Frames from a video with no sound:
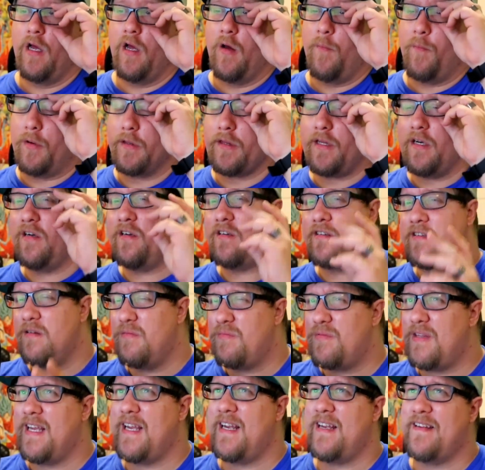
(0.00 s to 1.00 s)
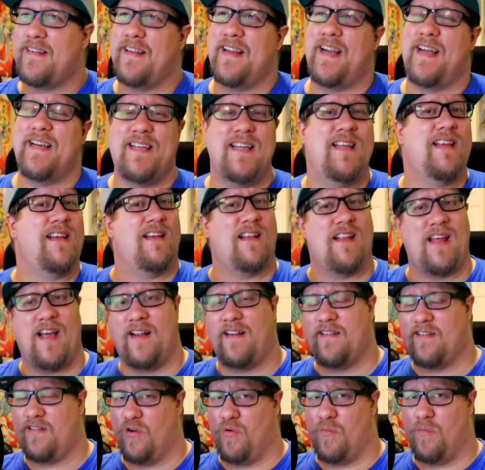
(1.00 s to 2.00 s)
But there are some things that I didn't like
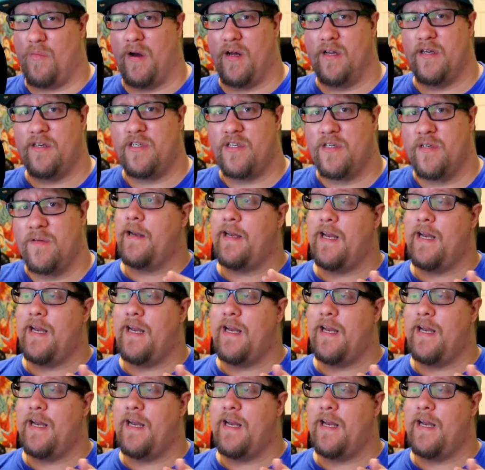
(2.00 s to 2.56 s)
so much.